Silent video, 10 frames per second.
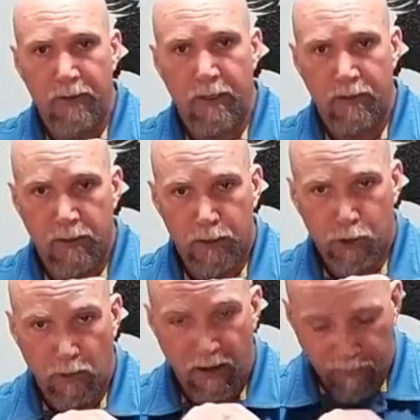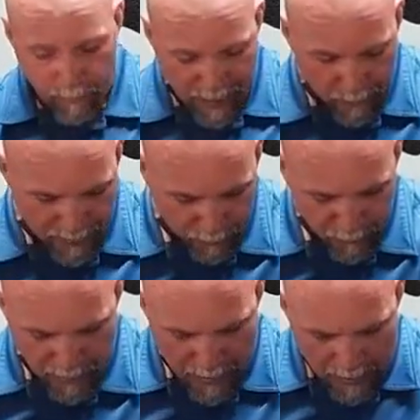the shirt off the mag pouch,
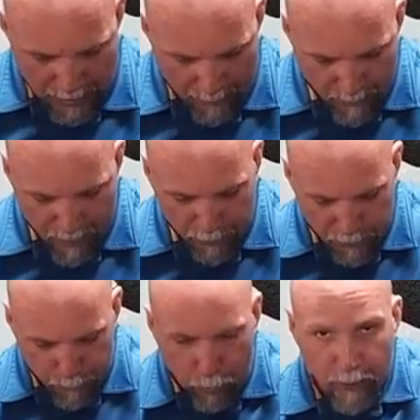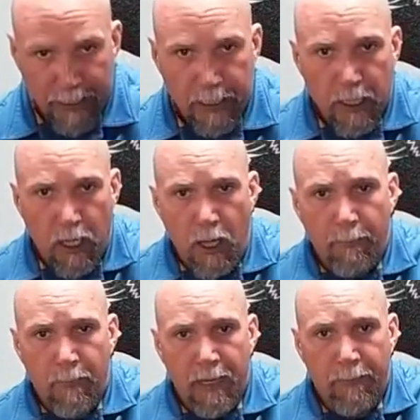I'm not just pulling up
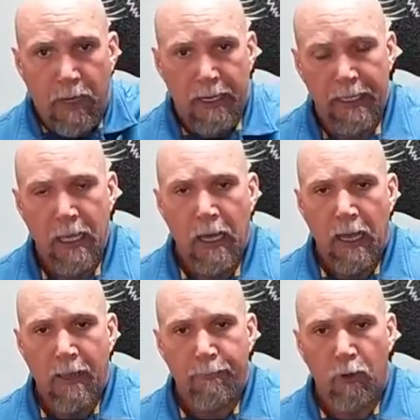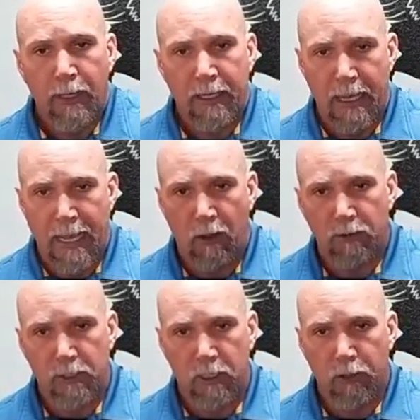my body, I'm pulling
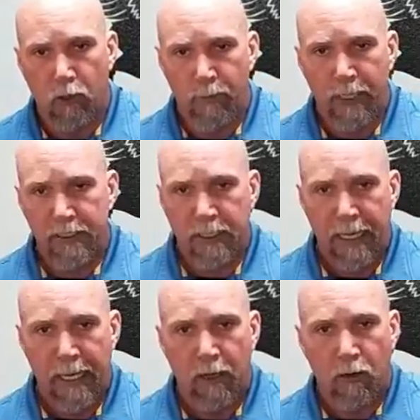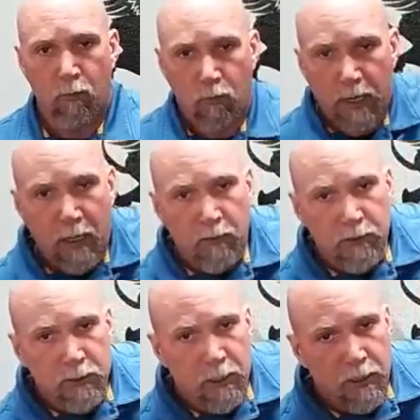out a little bit and
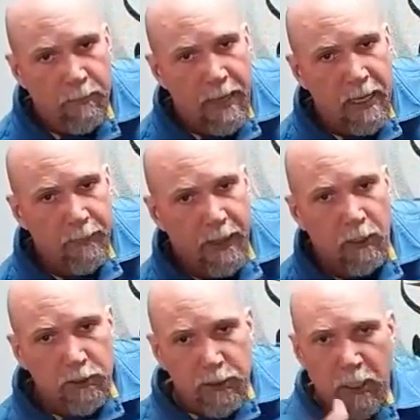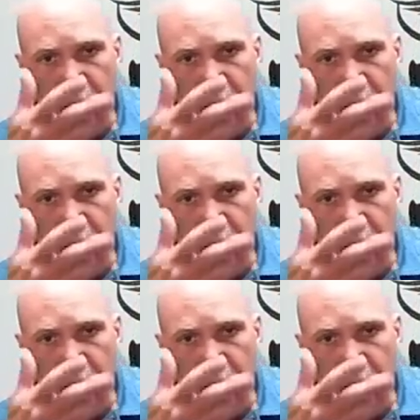around the mag pouch